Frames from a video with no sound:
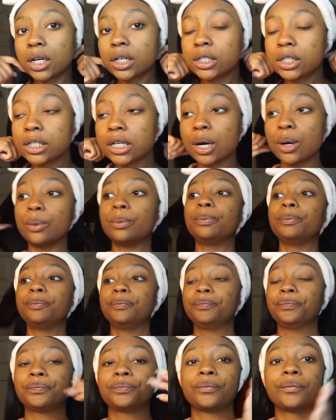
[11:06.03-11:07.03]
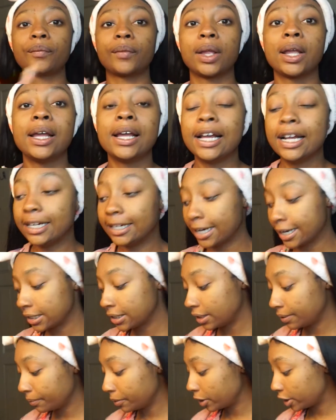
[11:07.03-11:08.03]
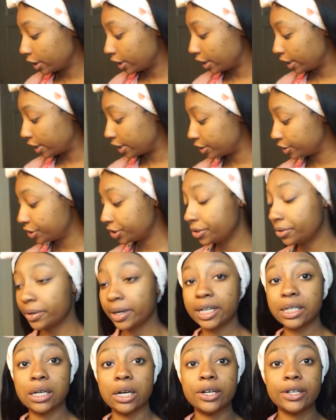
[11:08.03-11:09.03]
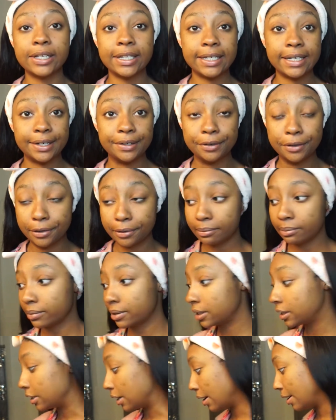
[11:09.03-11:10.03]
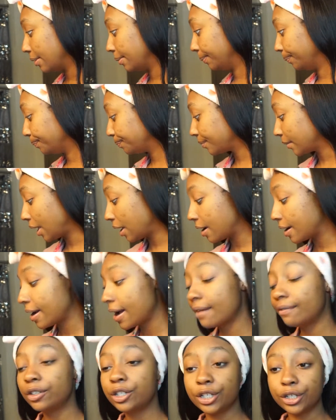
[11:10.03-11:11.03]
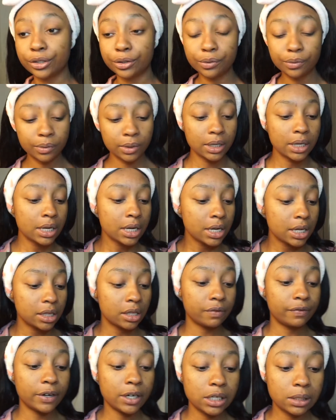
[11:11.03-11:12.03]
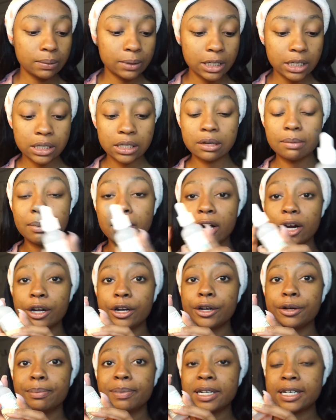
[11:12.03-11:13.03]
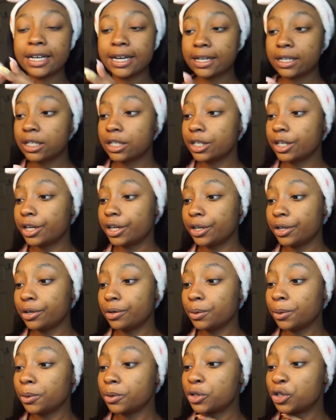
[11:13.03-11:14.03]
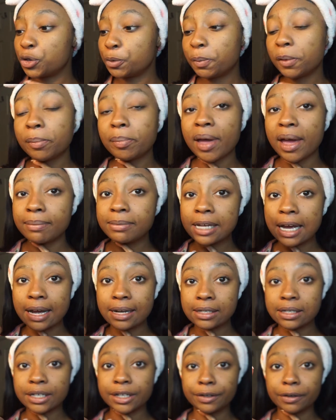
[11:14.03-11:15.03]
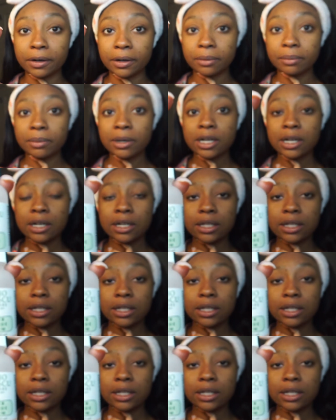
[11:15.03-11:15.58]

So, next thing we're gonna get into is our serum. So I have two. The first one is the Mario Badescu Super Peptide Serum.